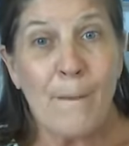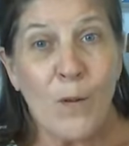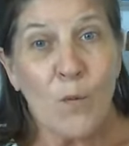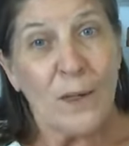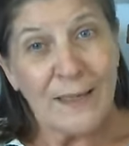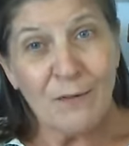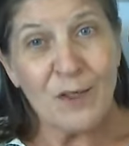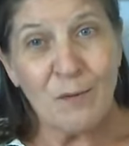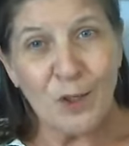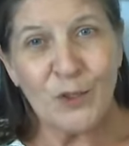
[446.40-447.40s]
we'll give you
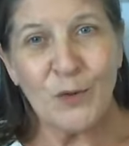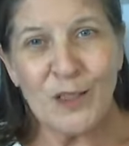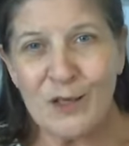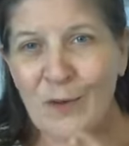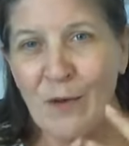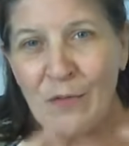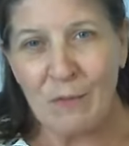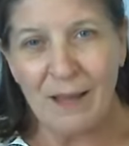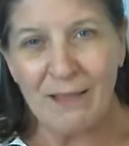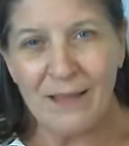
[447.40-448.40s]
some more tools throughout the
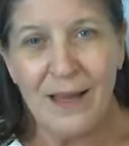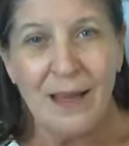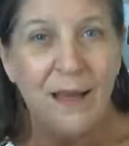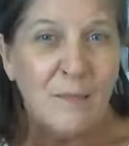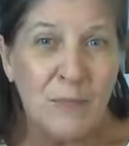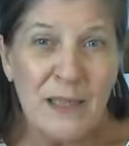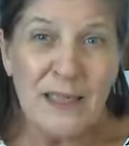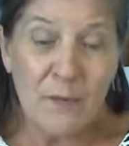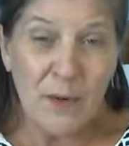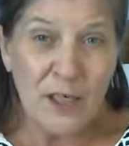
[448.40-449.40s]
month. Please
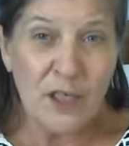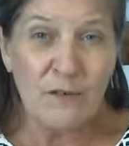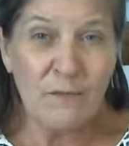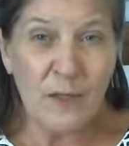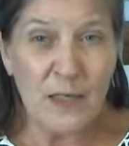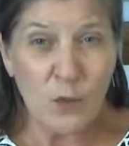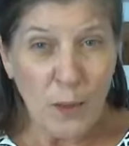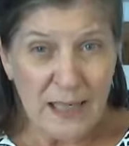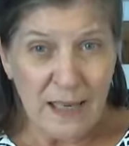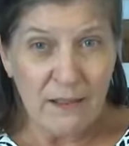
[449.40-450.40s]
get registered for the
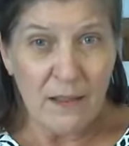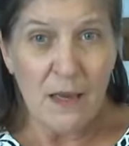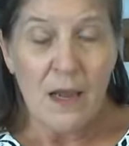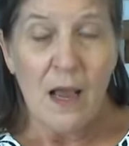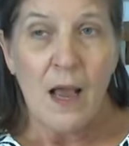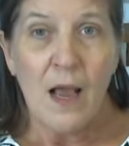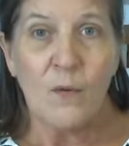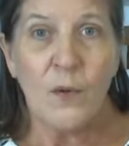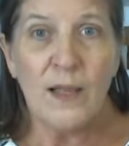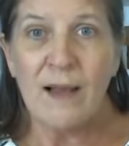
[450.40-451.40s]
20th.
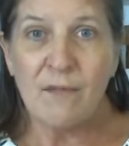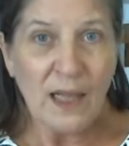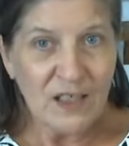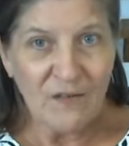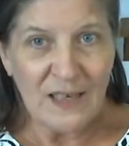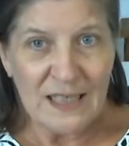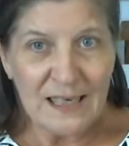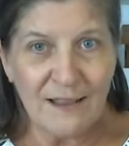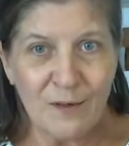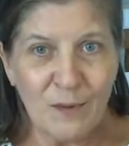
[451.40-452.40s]
We'll have lots of fun
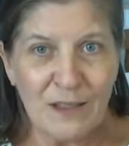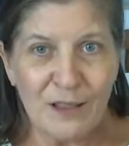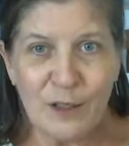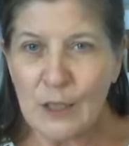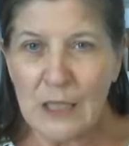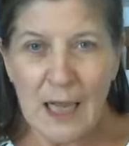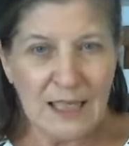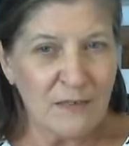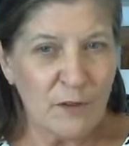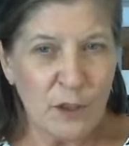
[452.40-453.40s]
together. We'll learn
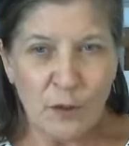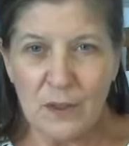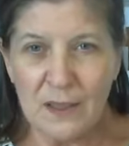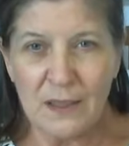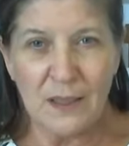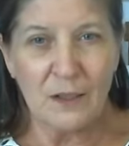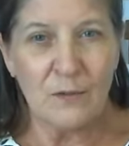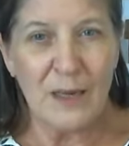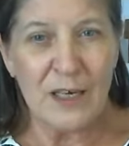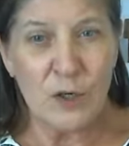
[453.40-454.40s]
lots of tools to
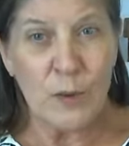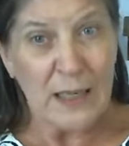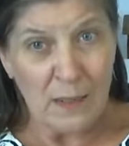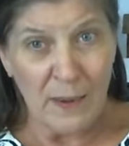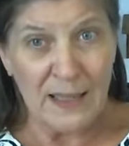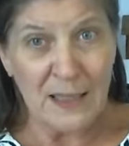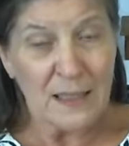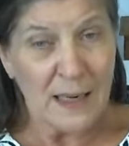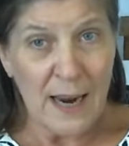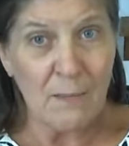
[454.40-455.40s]
make you independent
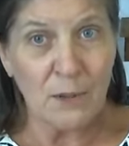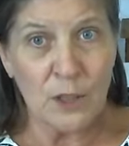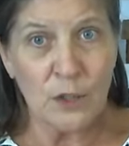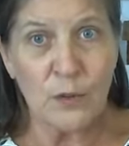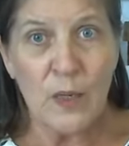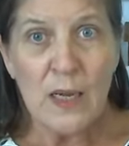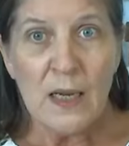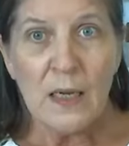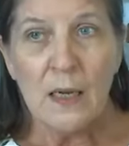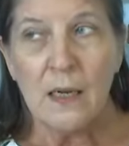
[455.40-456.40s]
and able to
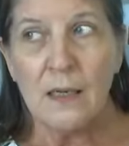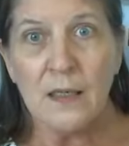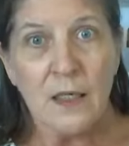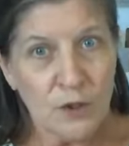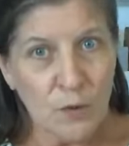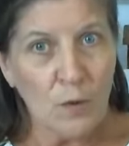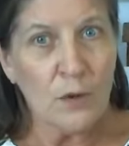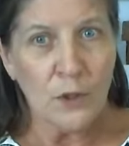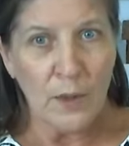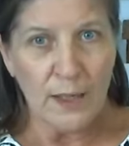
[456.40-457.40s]
control
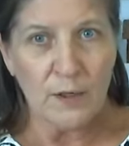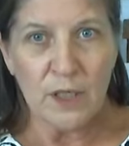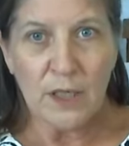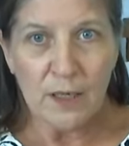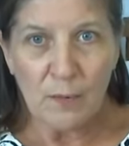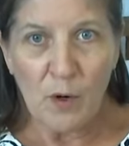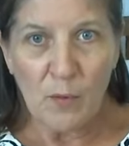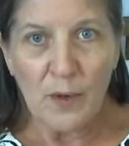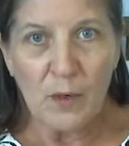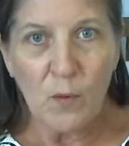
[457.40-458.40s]
your energy in an
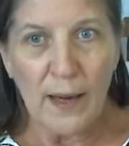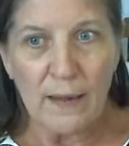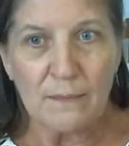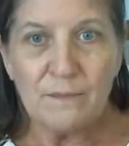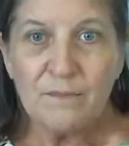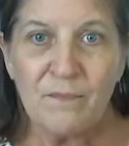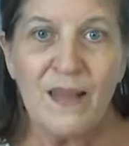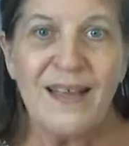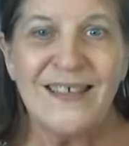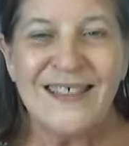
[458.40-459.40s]
appropriate way.
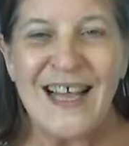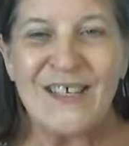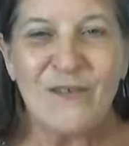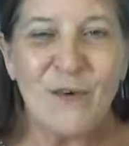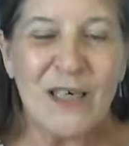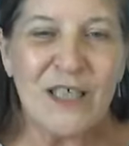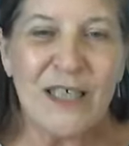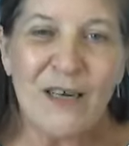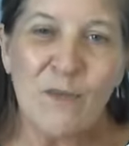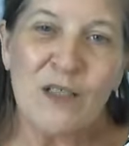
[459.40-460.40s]
Thanks for
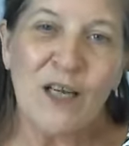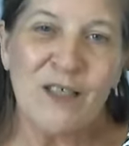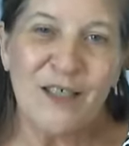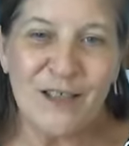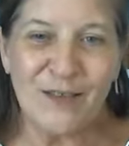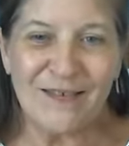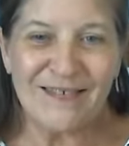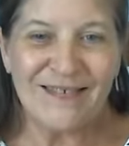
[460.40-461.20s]
watching, and we'll talk to you soon.